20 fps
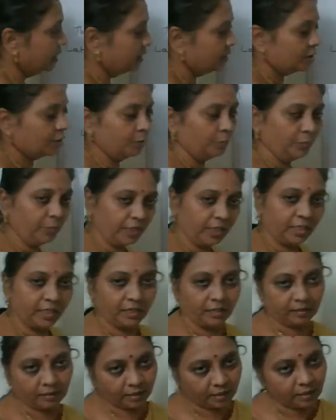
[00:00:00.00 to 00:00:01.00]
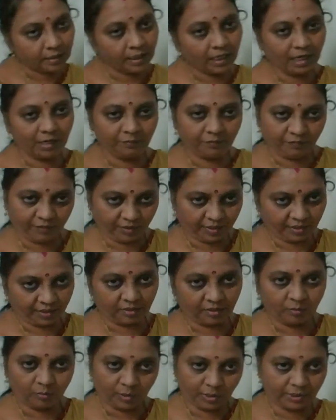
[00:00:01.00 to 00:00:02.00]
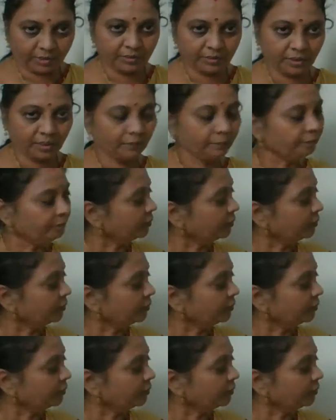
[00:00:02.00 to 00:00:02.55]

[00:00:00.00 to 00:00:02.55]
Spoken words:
superior and inferior quality.